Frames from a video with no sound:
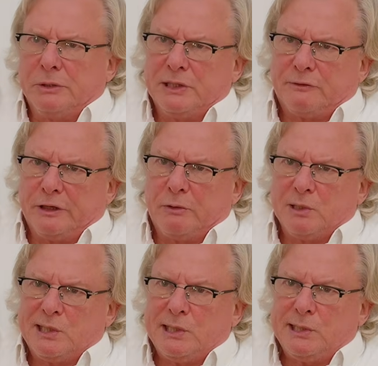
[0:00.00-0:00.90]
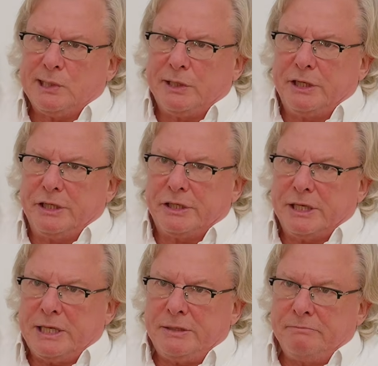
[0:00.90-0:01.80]
these frequencies in the
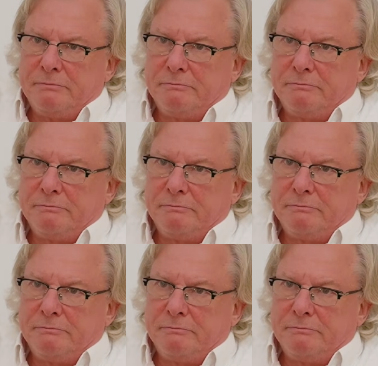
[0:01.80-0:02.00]
internet.